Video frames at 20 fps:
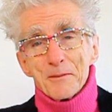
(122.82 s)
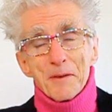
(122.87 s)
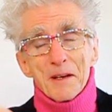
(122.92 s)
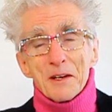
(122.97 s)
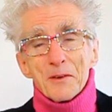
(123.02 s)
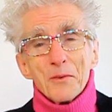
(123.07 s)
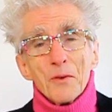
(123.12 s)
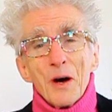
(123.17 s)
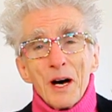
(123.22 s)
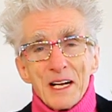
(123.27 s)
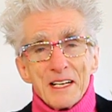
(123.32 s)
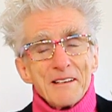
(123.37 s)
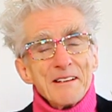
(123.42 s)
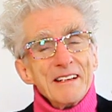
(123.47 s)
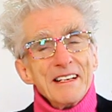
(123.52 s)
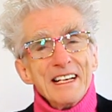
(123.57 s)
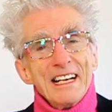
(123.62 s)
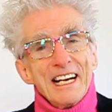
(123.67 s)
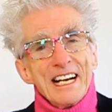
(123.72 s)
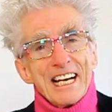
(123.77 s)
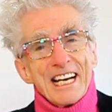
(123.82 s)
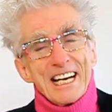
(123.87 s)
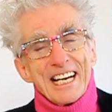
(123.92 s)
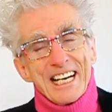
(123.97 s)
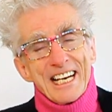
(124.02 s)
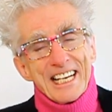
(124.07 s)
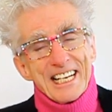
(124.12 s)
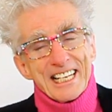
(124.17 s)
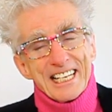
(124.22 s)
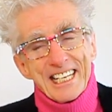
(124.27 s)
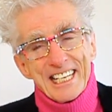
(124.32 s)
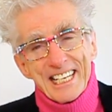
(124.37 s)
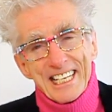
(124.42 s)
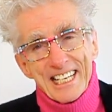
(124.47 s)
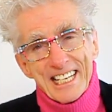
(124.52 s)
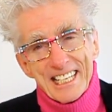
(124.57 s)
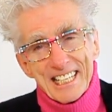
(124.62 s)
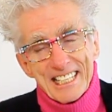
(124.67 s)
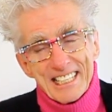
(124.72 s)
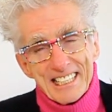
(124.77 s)
no matter what, and
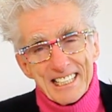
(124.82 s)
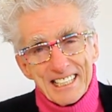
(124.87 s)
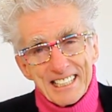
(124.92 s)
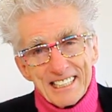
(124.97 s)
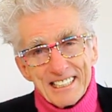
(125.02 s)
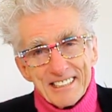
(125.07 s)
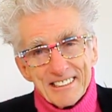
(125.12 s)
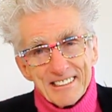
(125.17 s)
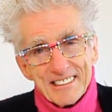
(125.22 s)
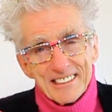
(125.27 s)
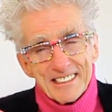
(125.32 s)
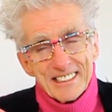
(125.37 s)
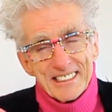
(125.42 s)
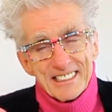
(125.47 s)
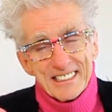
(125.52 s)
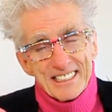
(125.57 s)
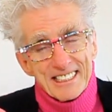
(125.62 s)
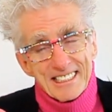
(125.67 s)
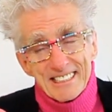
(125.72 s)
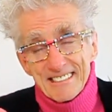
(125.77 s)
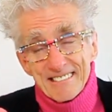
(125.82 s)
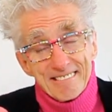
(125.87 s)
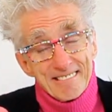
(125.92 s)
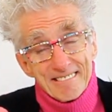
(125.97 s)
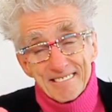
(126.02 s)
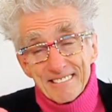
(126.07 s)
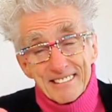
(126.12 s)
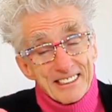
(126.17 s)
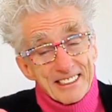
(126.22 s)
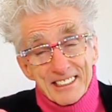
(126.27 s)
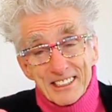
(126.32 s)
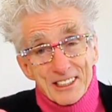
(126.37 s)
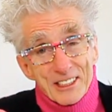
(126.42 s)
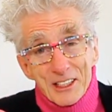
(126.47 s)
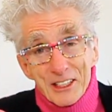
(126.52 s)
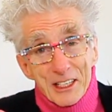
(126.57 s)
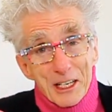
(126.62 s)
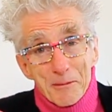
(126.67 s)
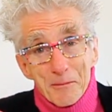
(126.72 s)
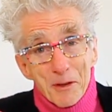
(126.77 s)
they're
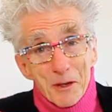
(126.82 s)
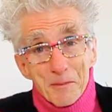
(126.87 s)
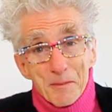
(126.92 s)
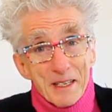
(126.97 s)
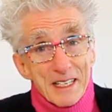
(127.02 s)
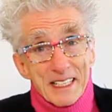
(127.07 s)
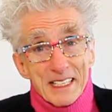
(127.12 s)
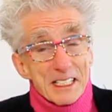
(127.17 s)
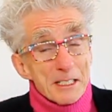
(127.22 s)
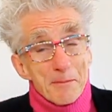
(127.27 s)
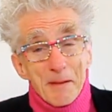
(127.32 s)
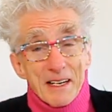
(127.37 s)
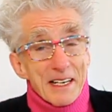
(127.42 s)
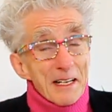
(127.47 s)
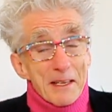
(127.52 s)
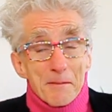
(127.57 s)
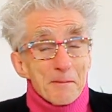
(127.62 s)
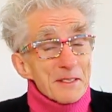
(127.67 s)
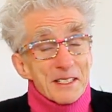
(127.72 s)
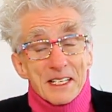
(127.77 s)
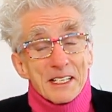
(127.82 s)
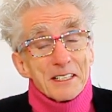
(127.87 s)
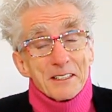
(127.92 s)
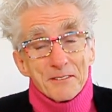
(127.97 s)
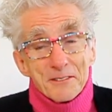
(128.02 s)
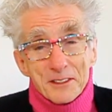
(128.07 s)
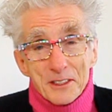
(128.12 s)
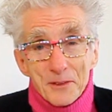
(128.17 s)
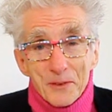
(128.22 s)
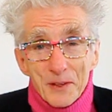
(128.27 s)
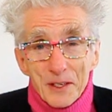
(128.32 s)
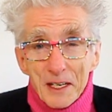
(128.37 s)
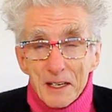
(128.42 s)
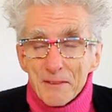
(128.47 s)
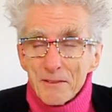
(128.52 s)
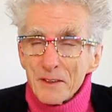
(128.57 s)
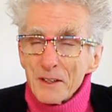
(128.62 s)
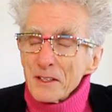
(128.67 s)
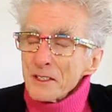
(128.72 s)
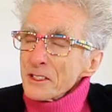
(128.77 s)
just going to get more money to spend on themselves or
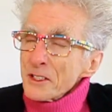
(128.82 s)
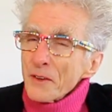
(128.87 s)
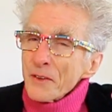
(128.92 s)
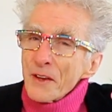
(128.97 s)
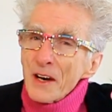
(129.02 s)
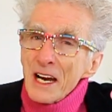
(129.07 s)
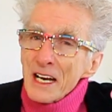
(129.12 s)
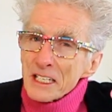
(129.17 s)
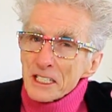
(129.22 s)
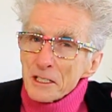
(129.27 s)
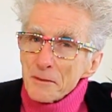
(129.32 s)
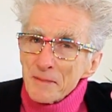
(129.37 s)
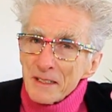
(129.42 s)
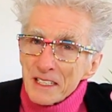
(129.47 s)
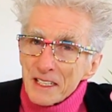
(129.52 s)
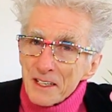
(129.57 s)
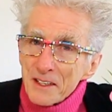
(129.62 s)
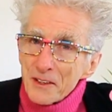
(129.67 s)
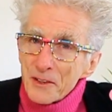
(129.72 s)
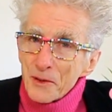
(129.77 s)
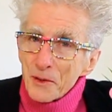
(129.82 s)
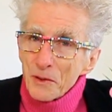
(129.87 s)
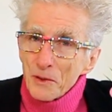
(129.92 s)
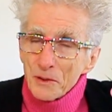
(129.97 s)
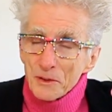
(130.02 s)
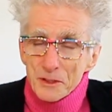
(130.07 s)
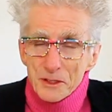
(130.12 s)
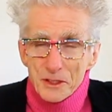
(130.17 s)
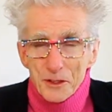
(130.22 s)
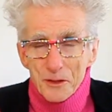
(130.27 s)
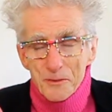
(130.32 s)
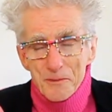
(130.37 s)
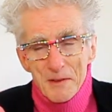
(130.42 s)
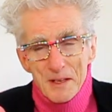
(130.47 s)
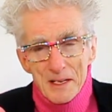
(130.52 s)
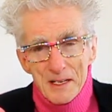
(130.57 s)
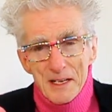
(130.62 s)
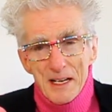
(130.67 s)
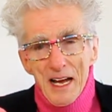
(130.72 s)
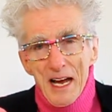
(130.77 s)
whatever, and so there has to be control. So
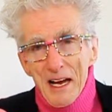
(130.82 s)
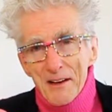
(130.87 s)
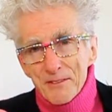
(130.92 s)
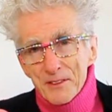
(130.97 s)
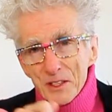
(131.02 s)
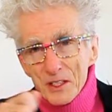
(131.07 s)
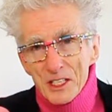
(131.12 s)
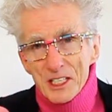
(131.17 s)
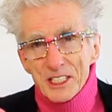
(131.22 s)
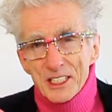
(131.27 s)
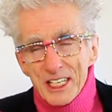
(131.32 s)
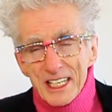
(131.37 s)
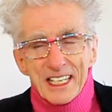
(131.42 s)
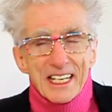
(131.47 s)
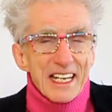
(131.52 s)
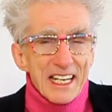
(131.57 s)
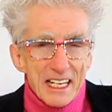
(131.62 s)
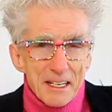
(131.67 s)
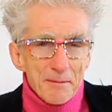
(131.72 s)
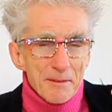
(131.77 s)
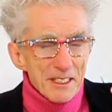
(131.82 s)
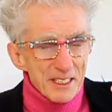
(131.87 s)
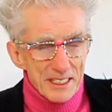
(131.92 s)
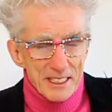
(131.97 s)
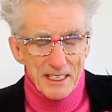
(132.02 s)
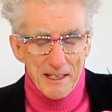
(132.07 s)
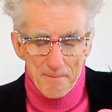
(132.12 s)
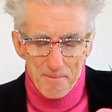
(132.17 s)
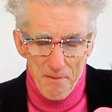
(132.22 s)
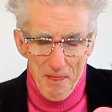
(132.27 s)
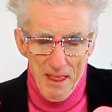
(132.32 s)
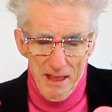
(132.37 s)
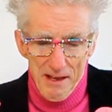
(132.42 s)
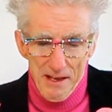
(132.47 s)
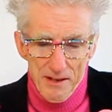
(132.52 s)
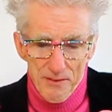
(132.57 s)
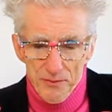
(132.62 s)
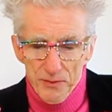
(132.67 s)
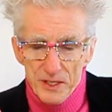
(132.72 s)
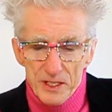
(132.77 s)
after listening to him, you see that
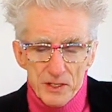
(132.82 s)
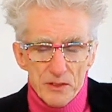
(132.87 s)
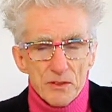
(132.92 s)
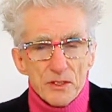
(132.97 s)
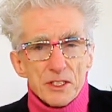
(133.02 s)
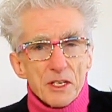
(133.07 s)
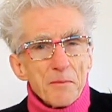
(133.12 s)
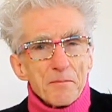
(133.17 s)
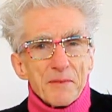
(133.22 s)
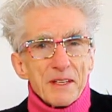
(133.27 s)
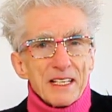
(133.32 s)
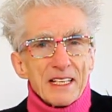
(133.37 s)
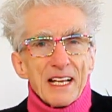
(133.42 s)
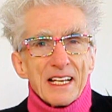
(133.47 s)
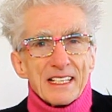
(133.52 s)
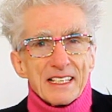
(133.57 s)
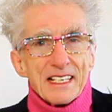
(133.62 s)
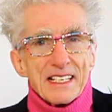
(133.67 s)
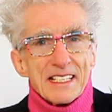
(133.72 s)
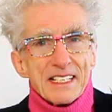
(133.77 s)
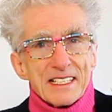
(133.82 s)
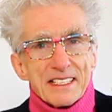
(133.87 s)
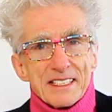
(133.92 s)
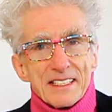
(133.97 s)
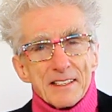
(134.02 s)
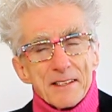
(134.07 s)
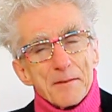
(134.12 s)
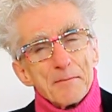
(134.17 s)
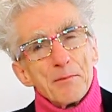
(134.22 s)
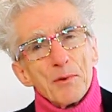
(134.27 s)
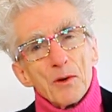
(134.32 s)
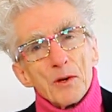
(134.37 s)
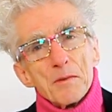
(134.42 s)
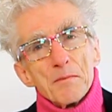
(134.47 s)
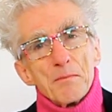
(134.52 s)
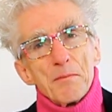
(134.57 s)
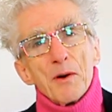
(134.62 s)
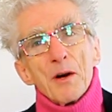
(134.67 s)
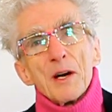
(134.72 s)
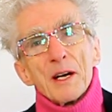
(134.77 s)
if we do something like this, the
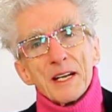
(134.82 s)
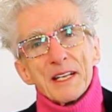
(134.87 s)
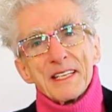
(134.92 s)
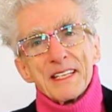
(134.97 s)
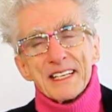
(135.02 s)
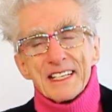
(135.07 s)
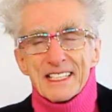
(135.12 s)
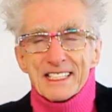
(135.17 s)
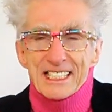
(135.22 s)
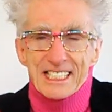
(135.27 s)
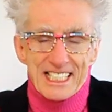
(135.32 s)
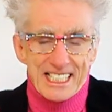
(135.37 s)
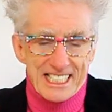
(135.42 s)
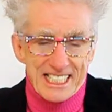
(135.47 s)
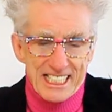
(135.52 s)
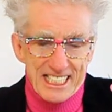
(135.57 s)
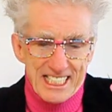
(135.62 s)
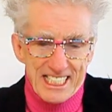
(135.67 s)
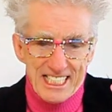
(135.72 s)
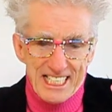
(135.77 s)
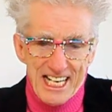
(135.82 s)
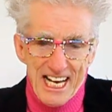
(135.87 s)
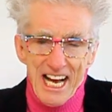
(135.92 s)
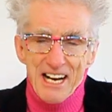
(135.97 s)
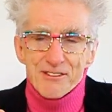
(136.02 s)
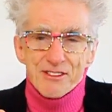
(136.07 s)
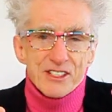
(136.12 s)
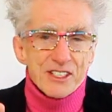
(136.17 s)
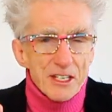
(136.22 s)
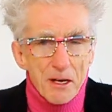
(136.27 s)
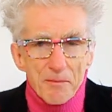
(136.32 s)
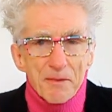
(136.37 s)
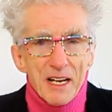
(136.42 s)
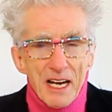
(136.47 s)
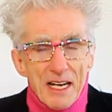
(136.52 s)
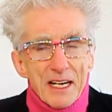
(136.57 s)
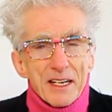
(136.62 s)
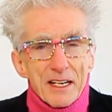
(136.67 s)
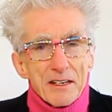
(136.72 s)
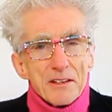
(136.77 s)
important part, I think, is to have some
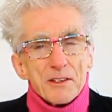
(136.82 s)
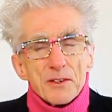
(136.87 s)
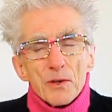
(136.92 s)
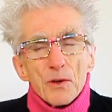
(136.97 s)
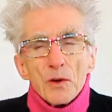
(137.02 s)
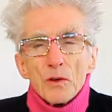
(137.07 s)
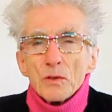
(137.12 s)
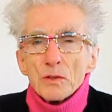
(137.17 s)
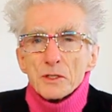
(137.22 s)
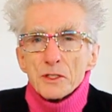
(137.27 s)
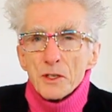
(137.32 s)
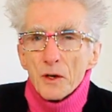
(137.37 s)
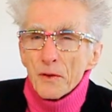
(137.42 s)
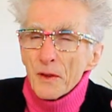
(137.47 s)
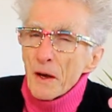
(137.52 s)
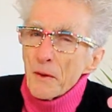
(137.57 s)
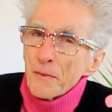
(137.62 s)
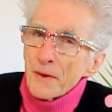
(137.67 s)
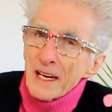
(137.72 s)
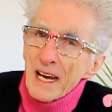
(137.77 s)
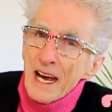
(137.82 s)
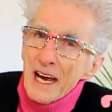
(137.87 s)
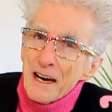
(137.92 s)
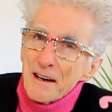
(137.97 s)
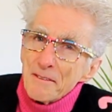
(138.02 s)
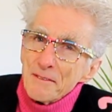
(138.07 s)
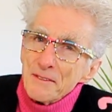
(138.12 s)
kind of control so that we